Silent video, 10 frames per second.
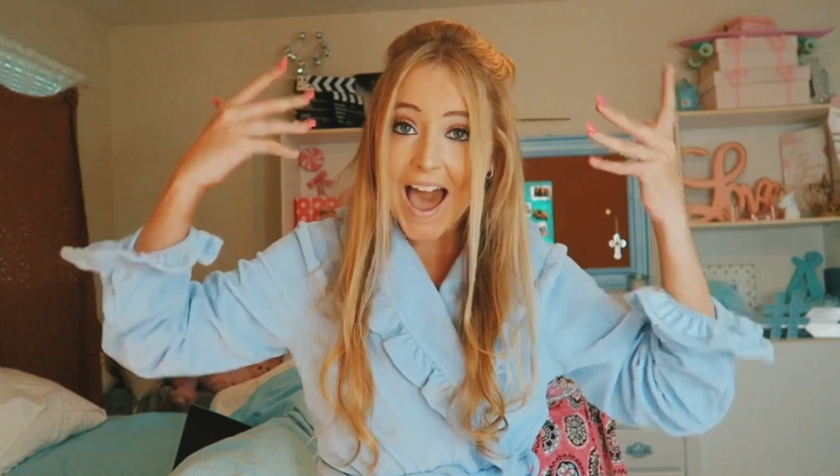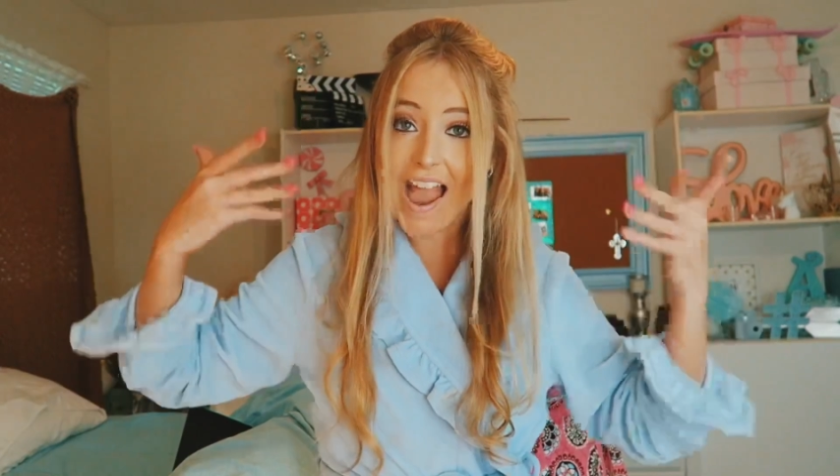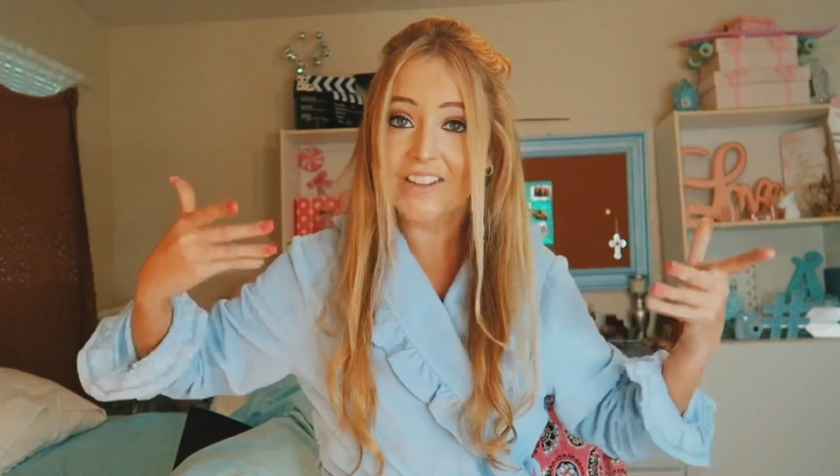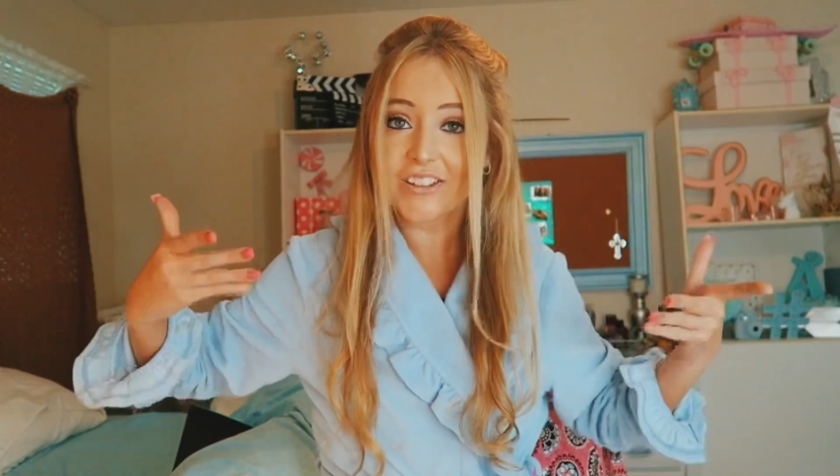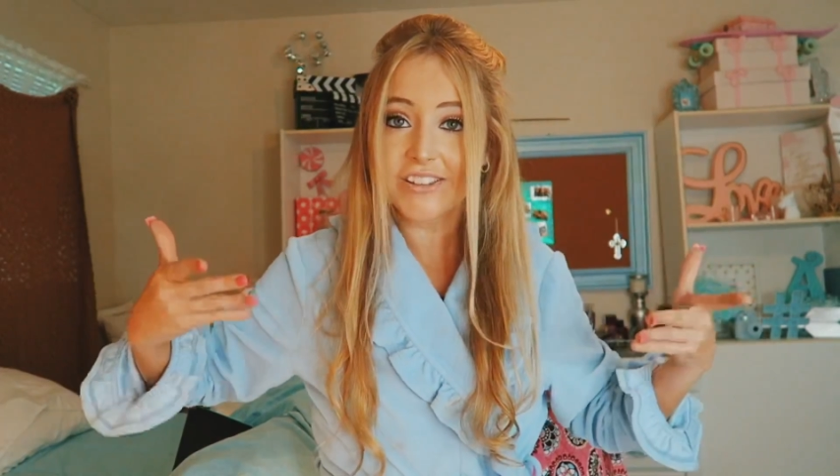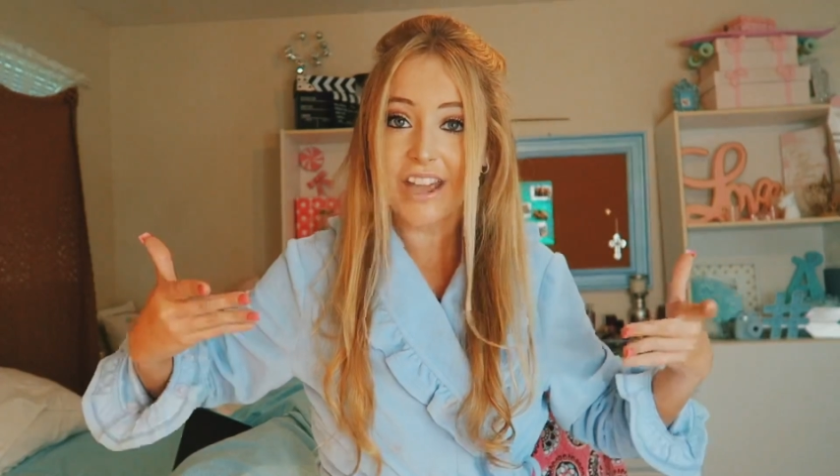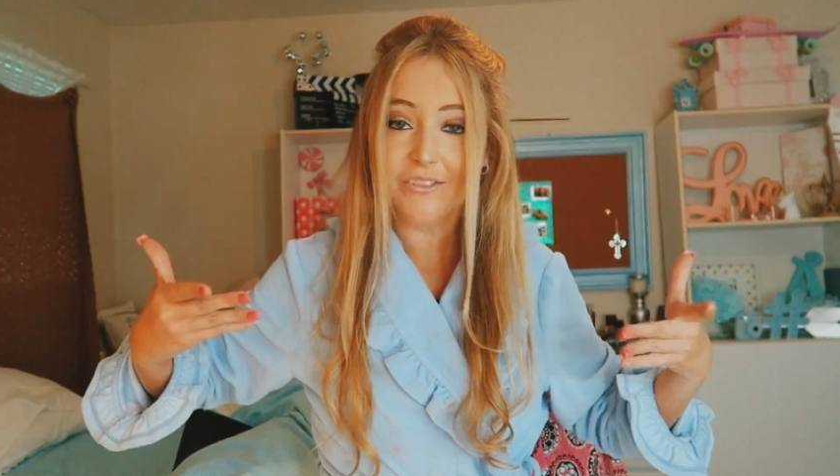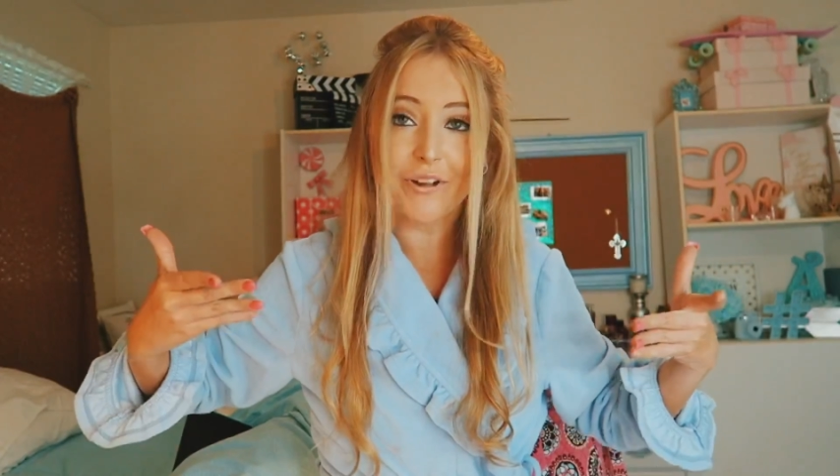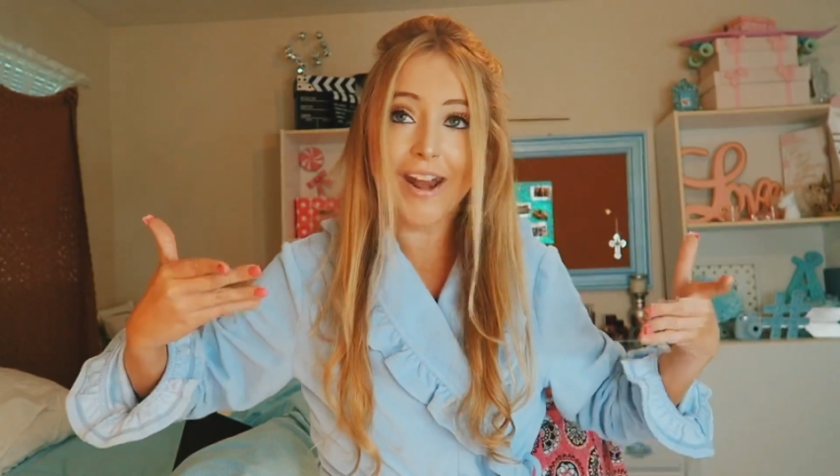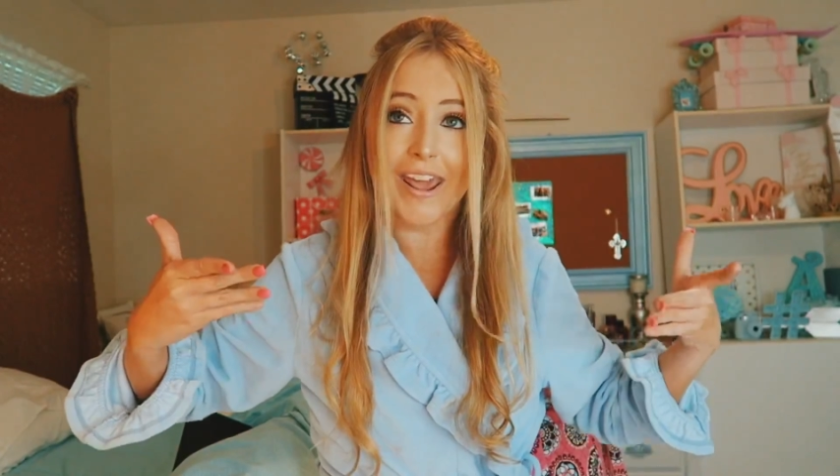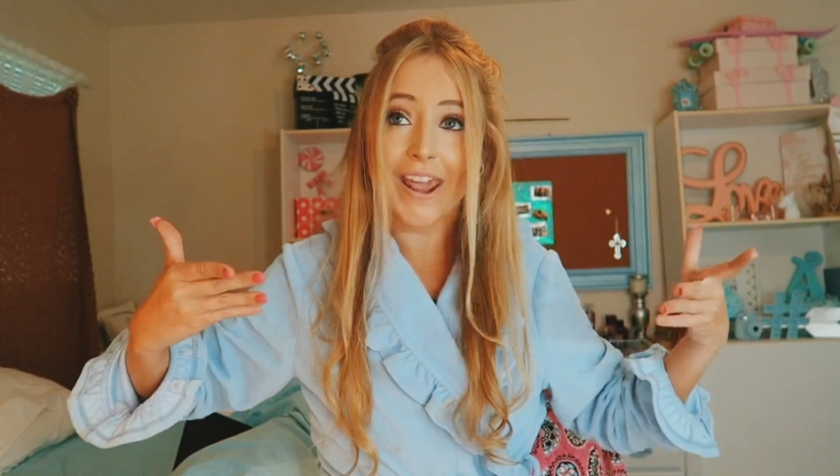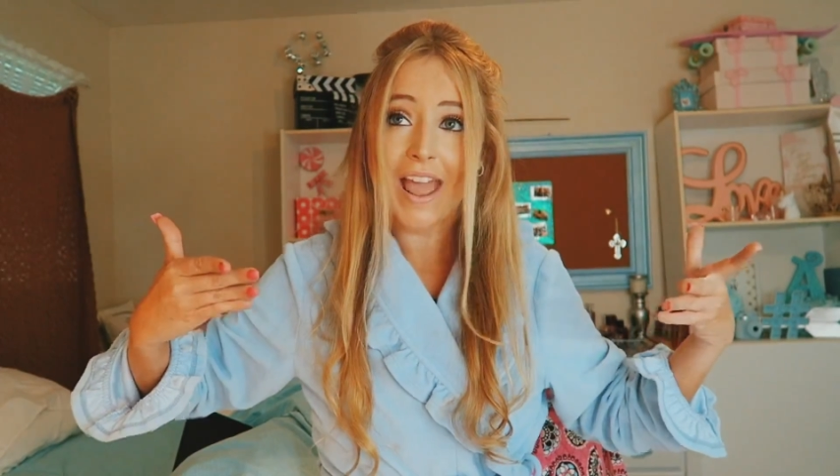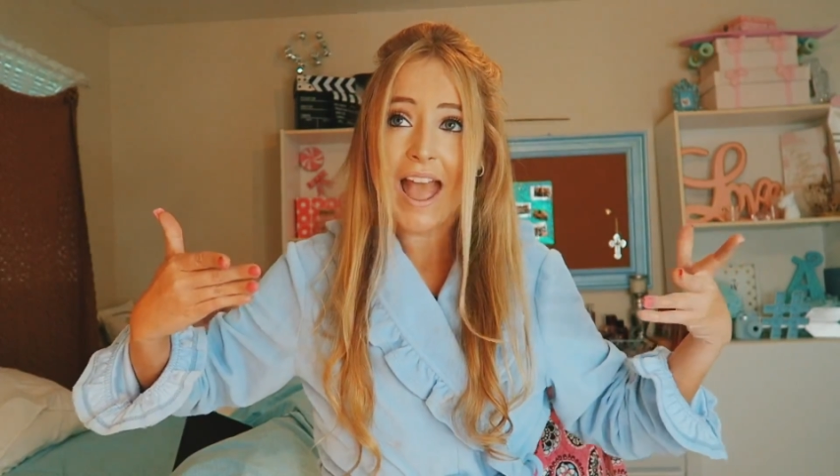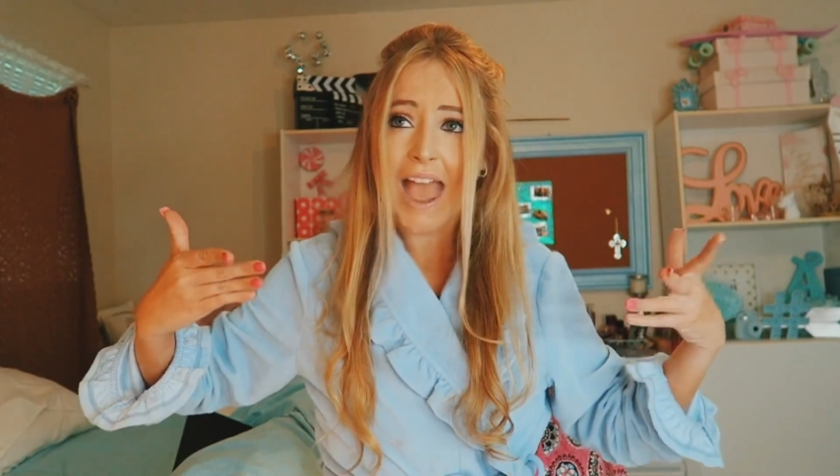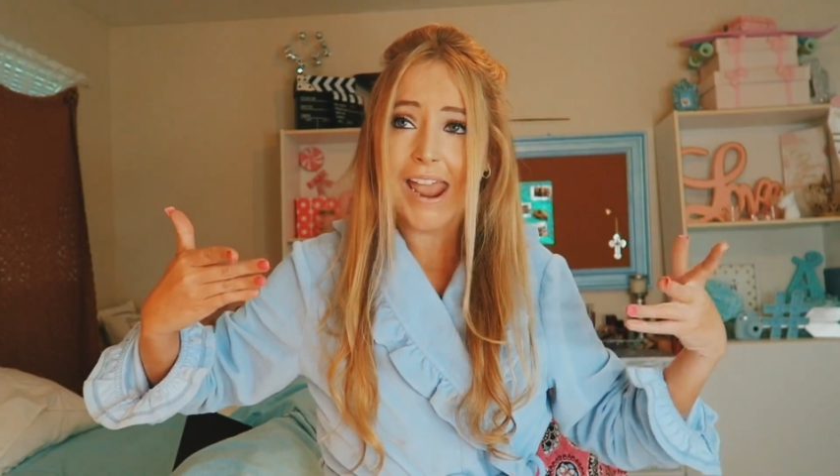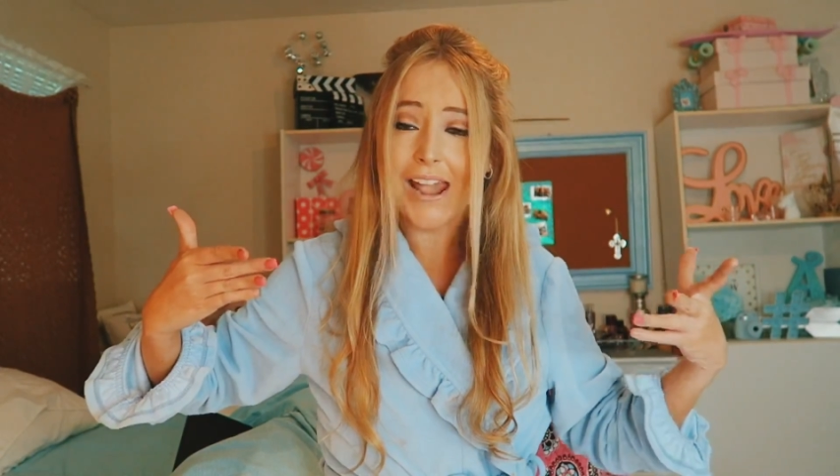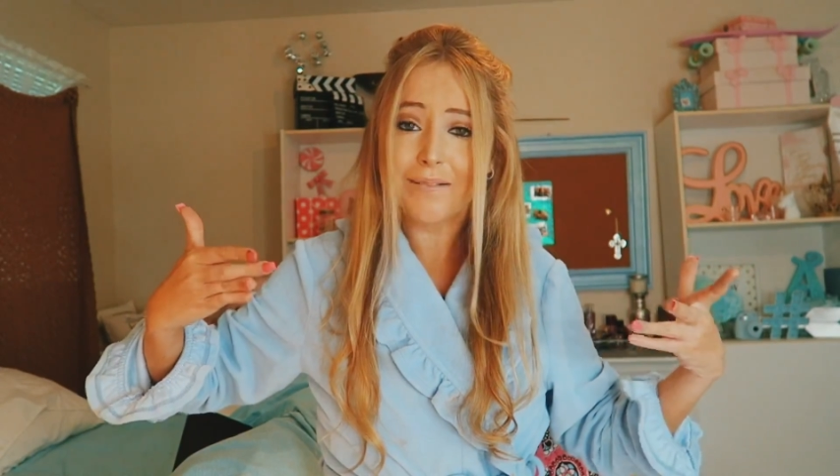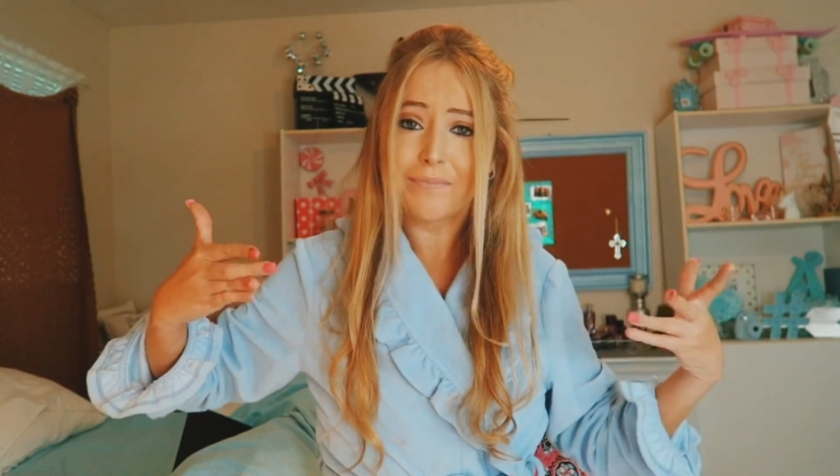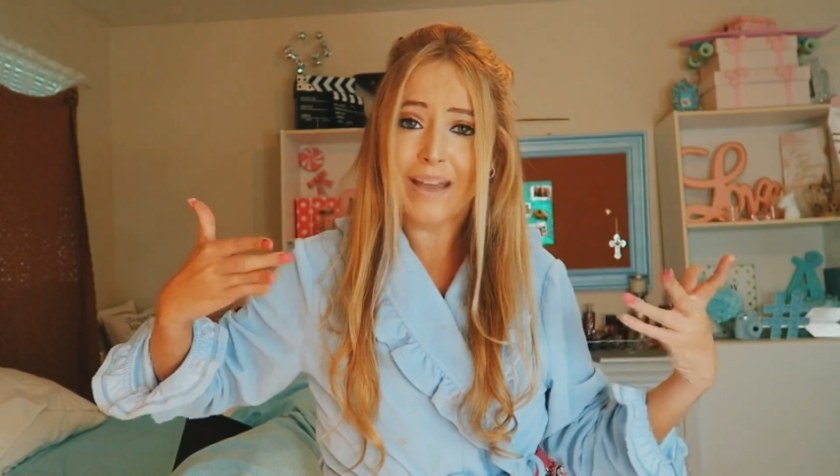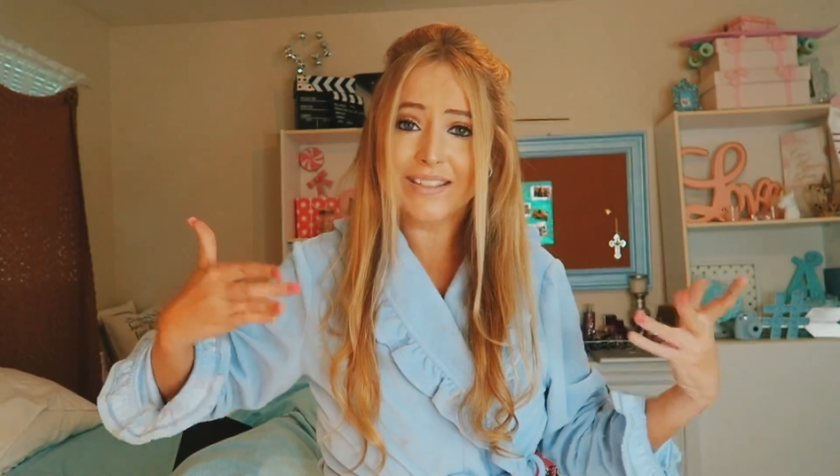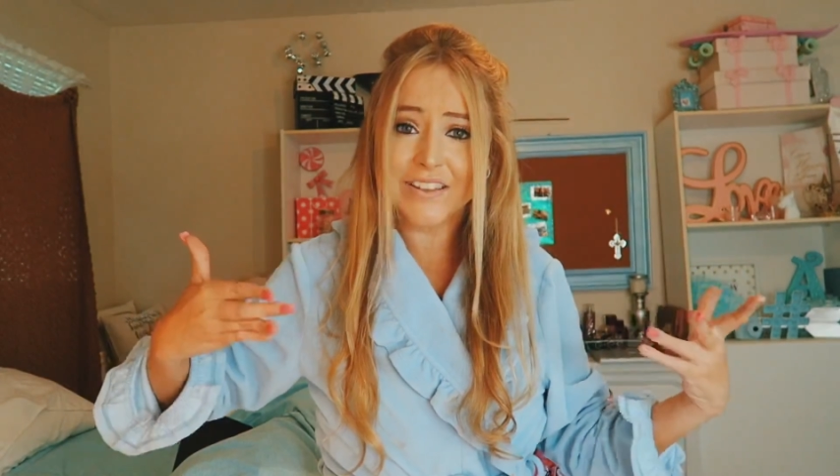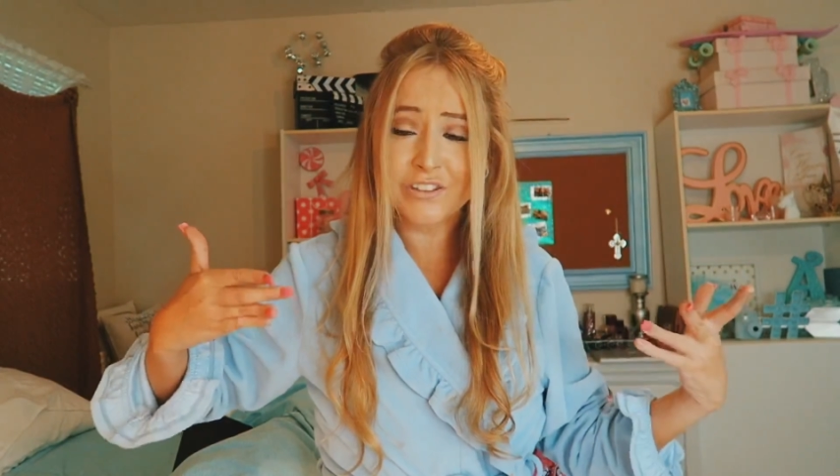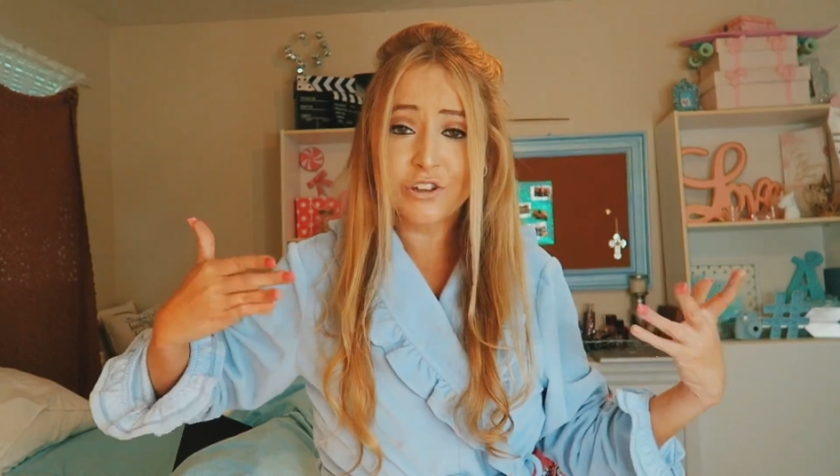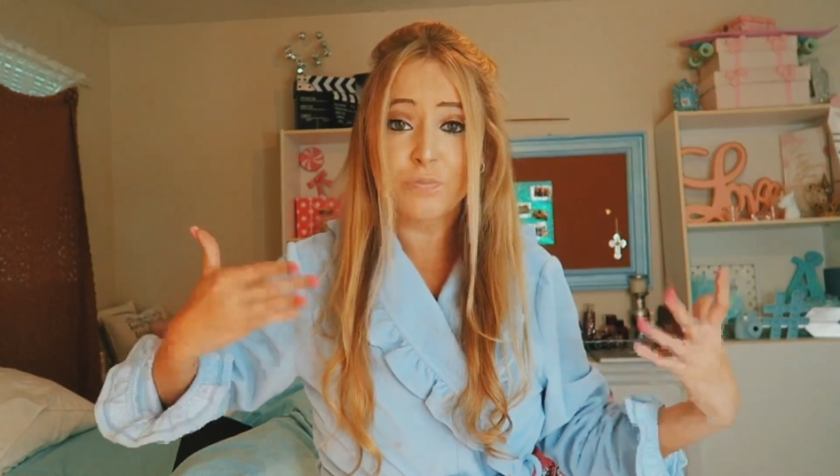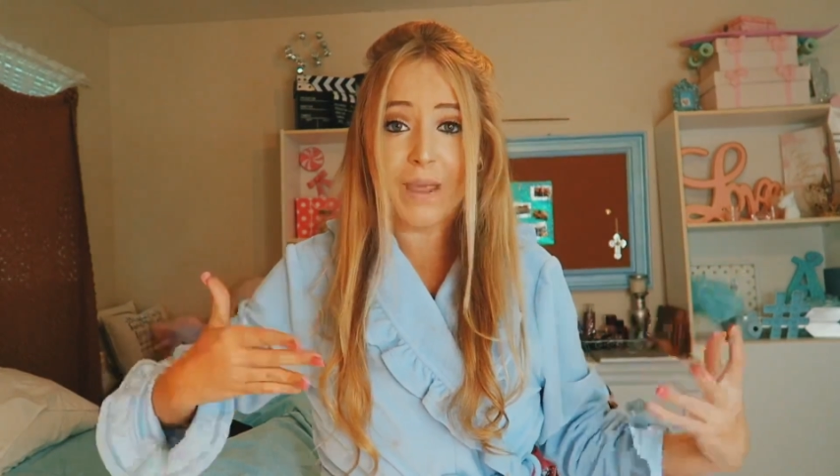I just got ready and my sister